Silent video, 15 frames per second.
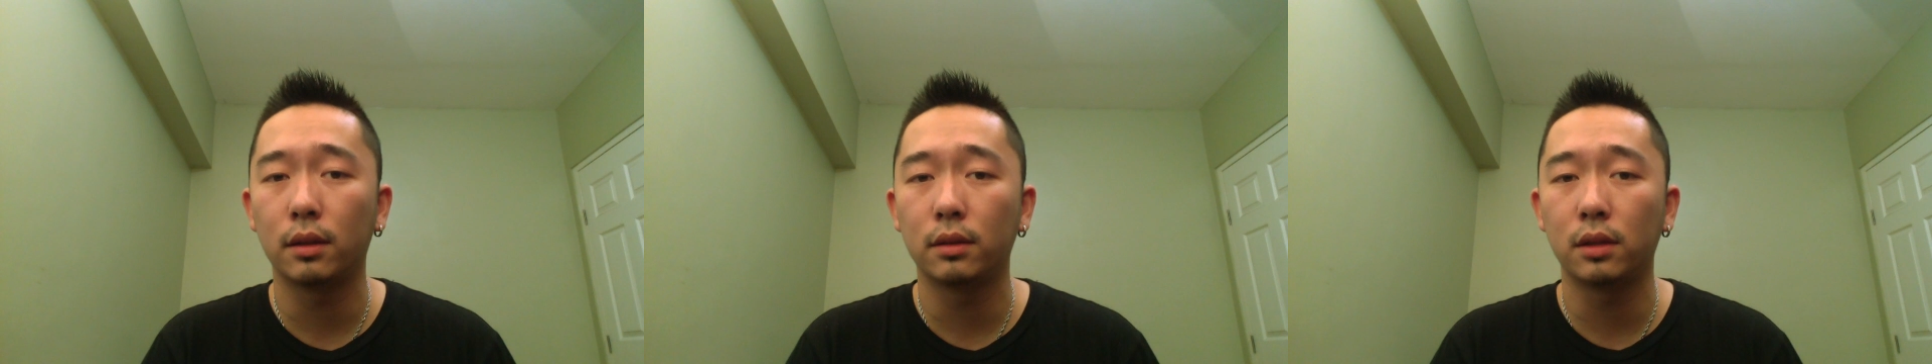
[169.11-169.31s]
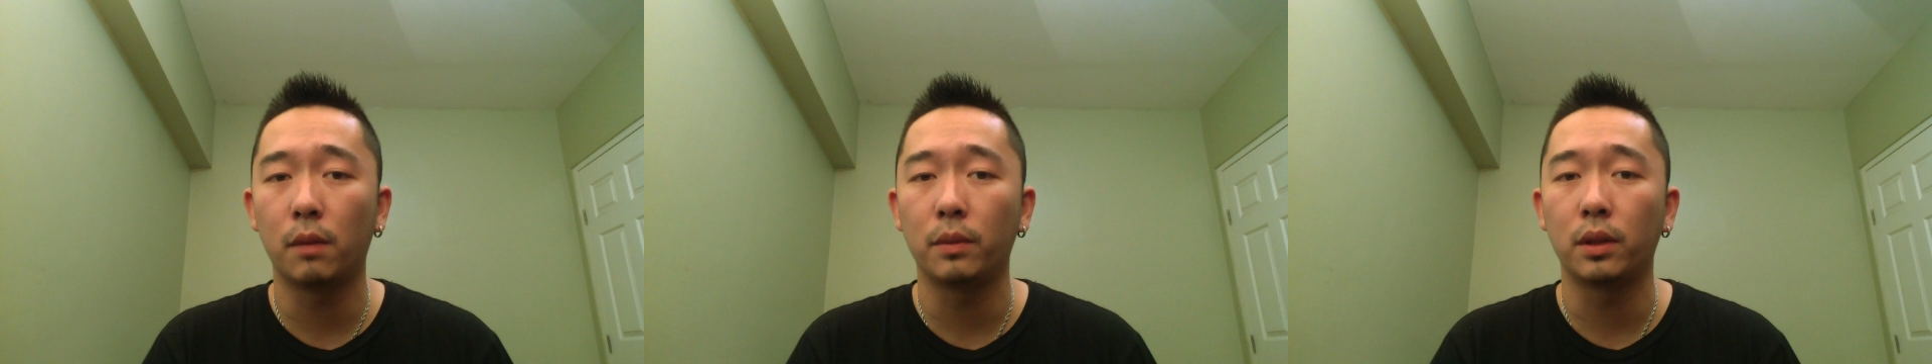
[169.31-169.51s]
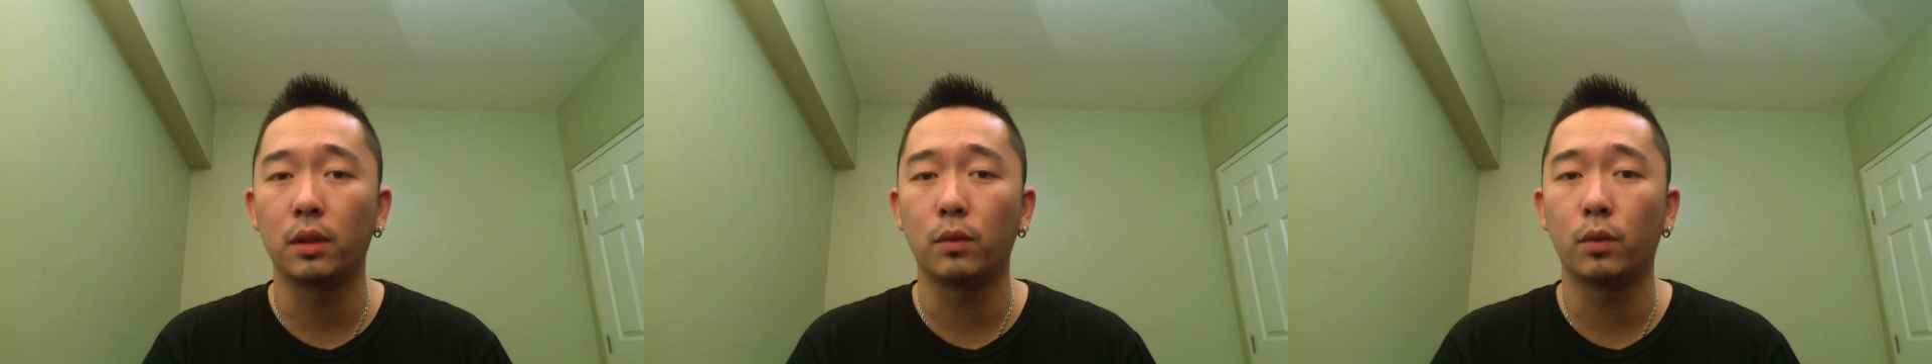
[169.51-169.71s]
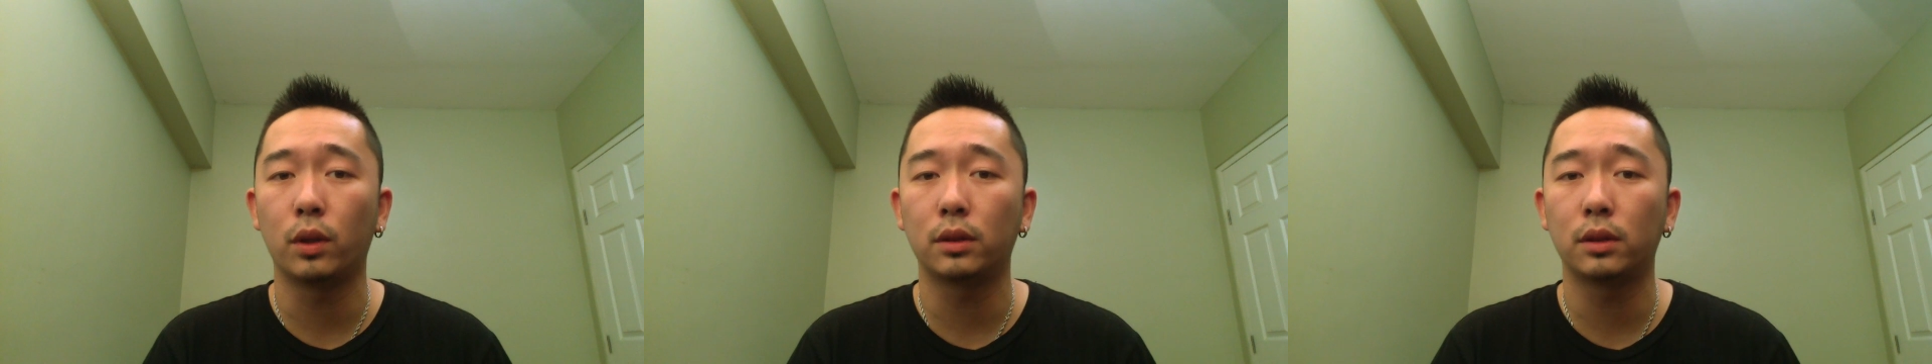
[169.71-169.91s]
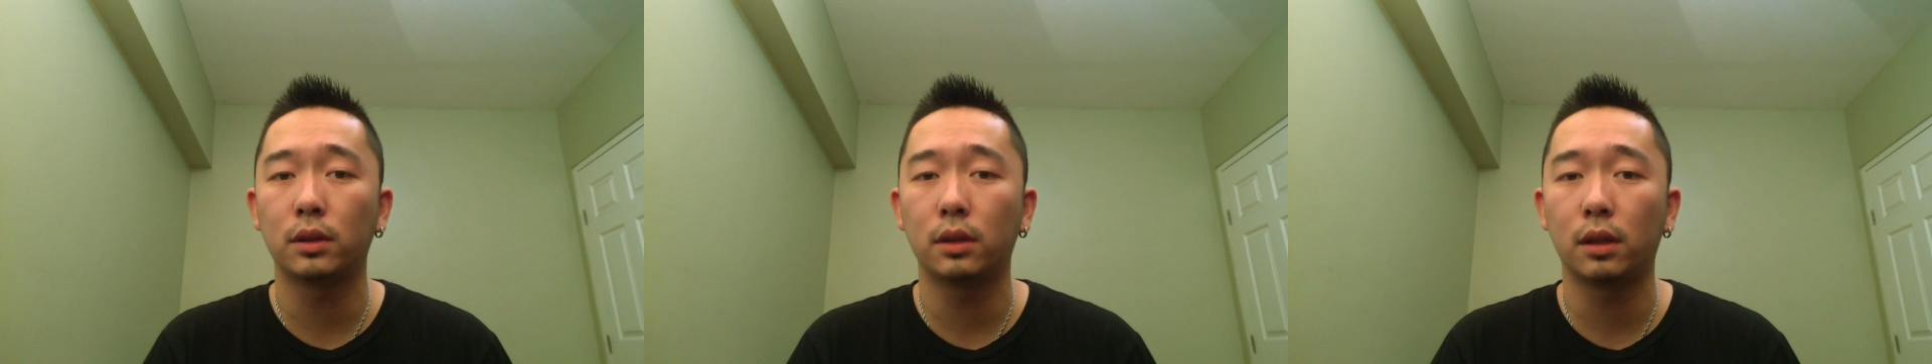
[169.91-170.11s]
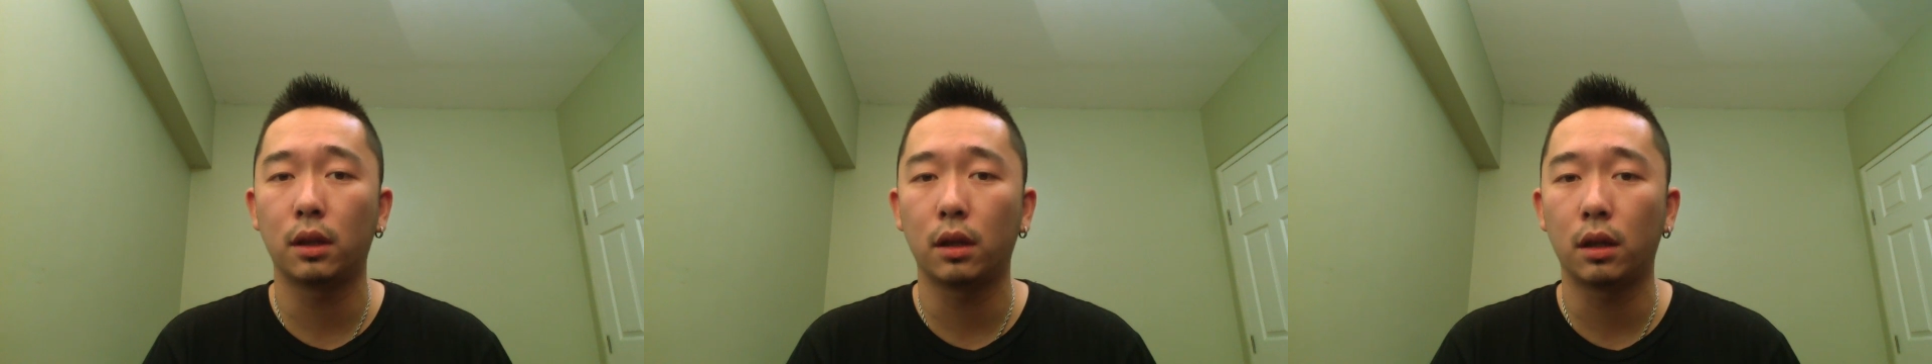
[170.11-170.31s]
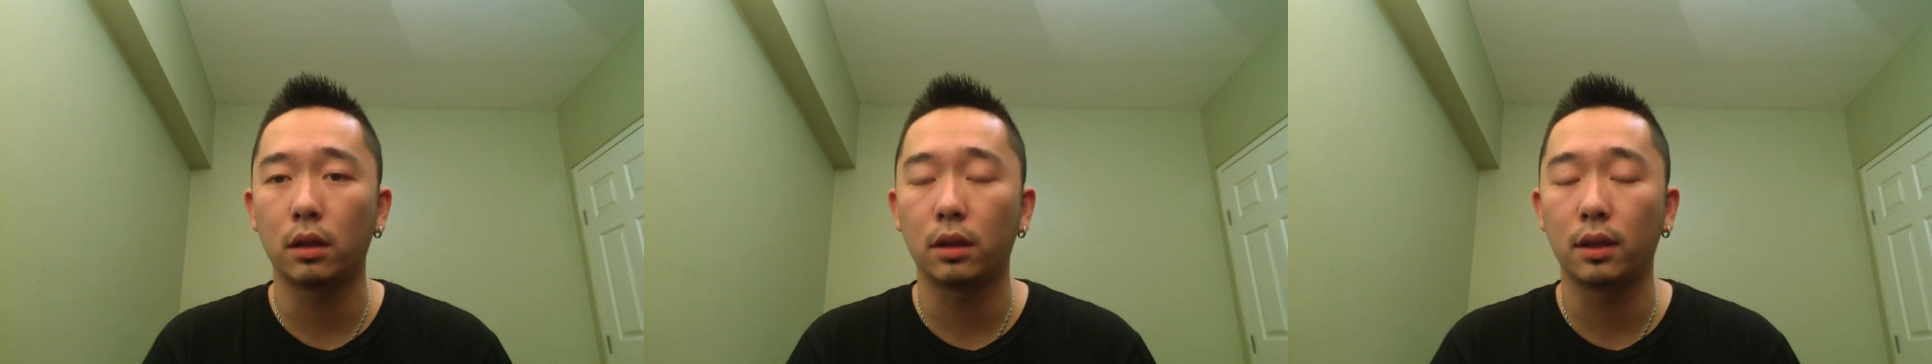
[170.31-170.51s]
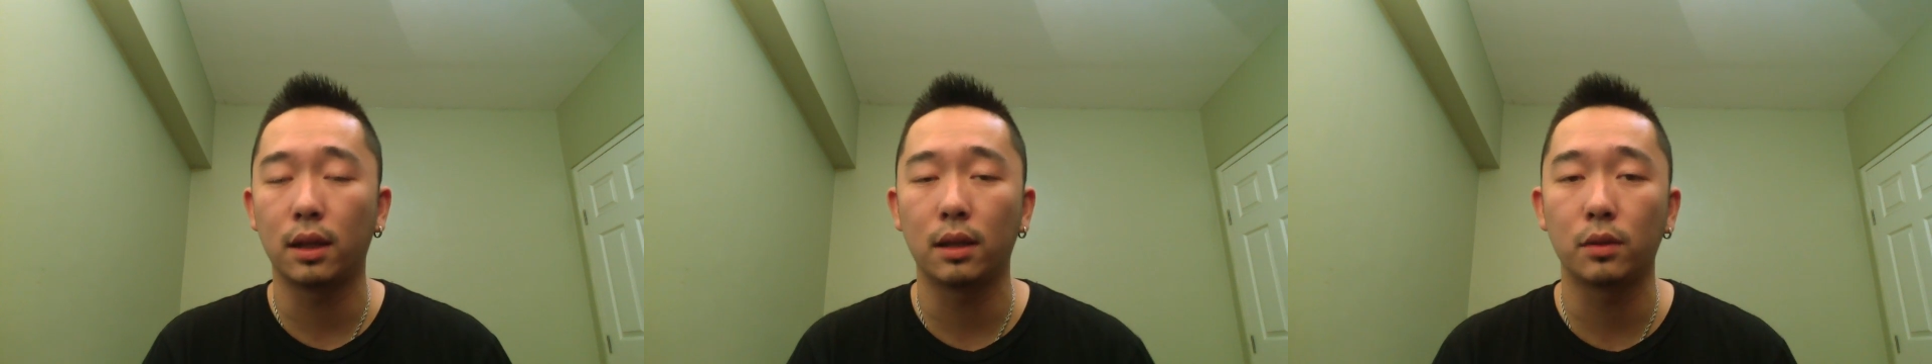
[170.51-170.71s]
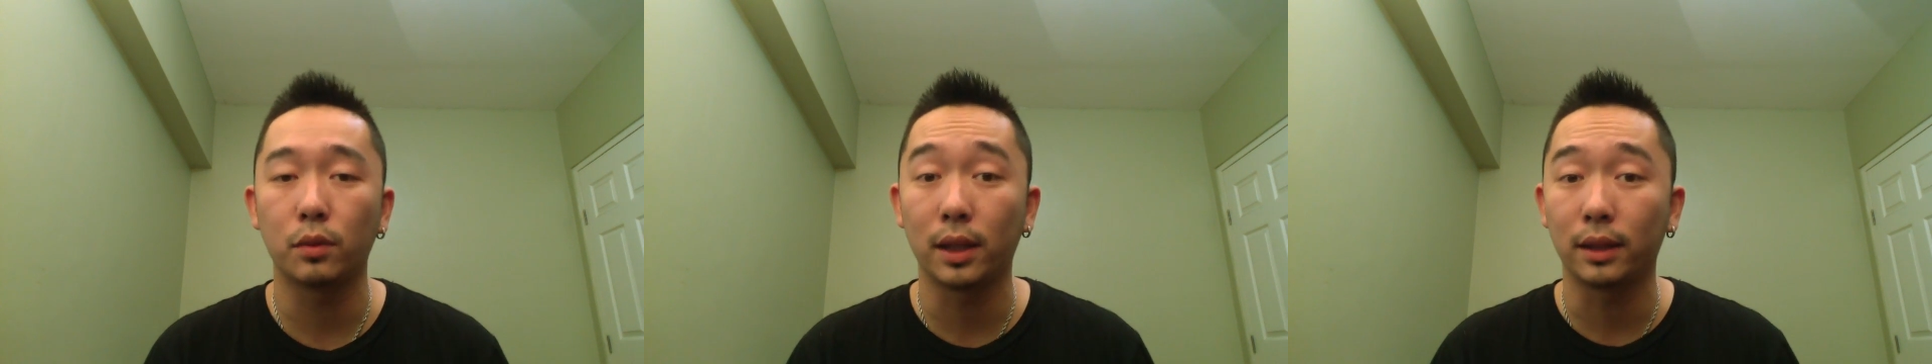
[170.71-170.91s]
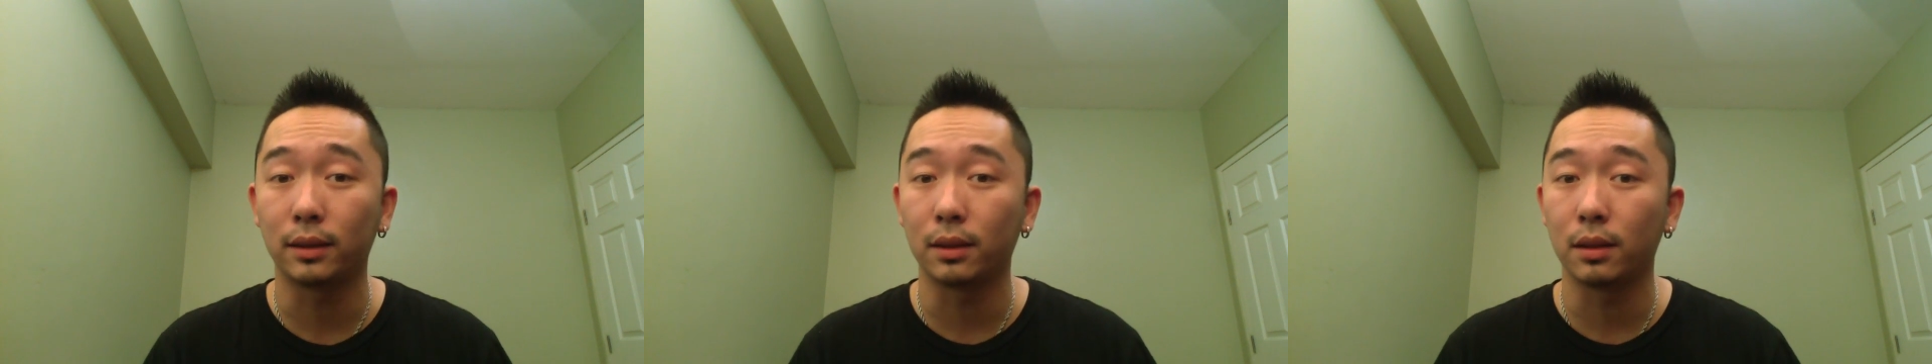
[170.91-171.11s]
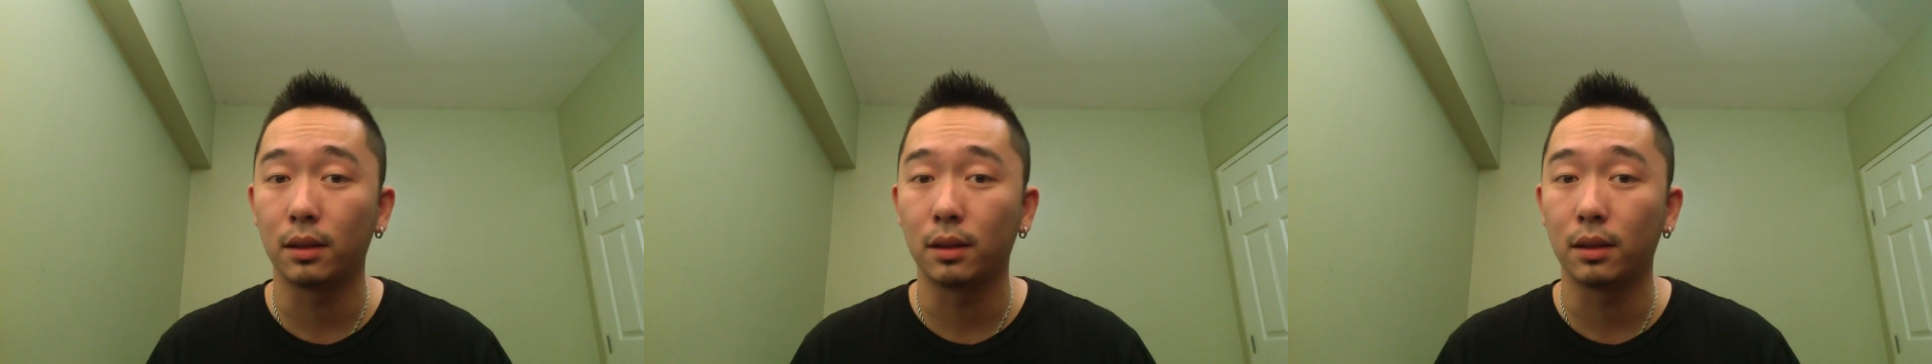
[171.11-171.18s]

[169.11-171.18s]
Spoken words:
Tell me what you guys would like